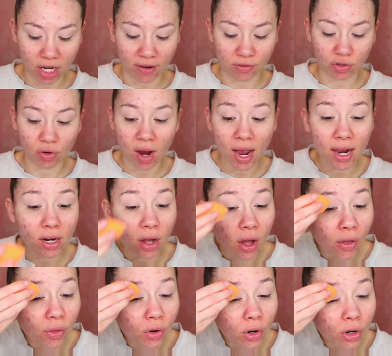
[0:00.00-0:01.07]
I've tried
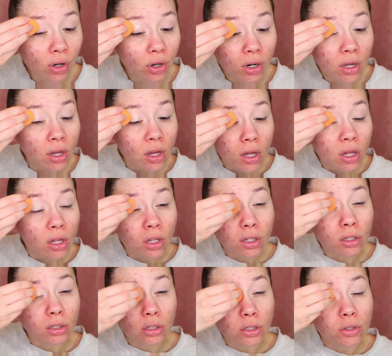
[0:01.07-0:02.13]
other
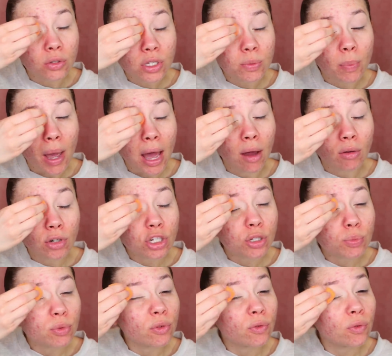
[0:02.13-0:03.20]
loose
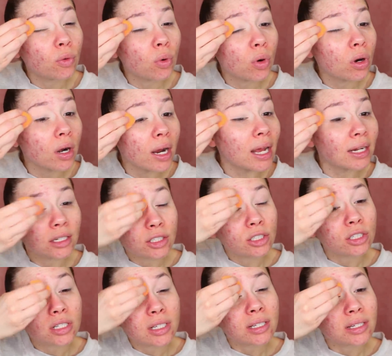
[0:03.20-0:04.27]
powders before and
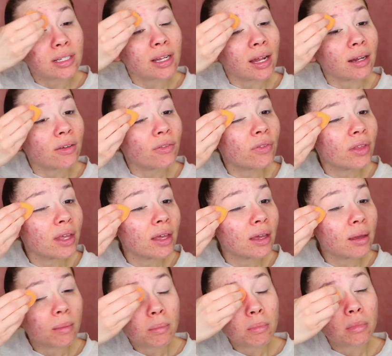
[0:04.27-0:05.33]
just none of
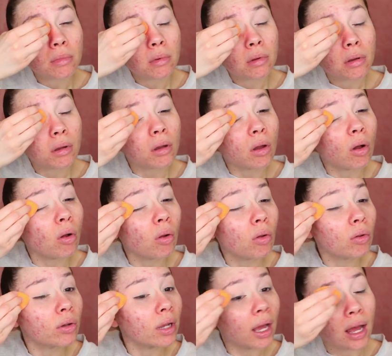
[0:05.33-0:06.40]
them
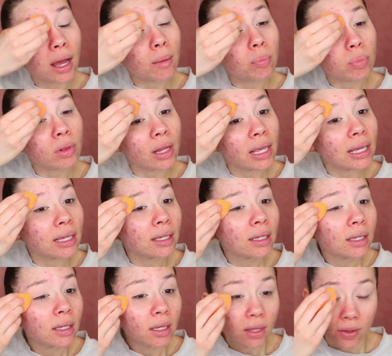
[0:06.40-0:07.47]
hold up like
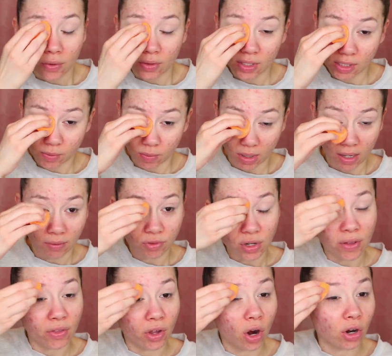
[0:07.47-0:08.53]
this one. I've
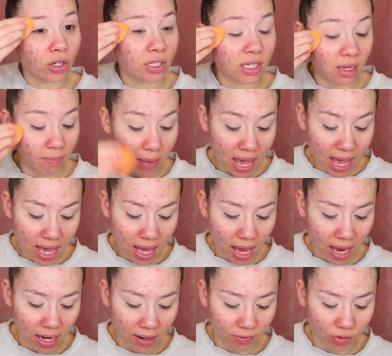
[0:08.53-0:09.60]
tried the RCMA
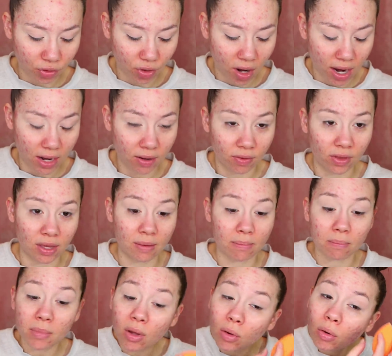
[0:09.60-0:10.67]
and I've tried the
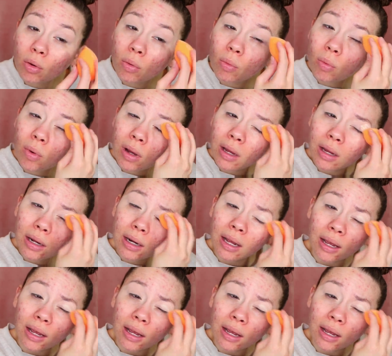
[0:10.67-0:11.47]
Milk one.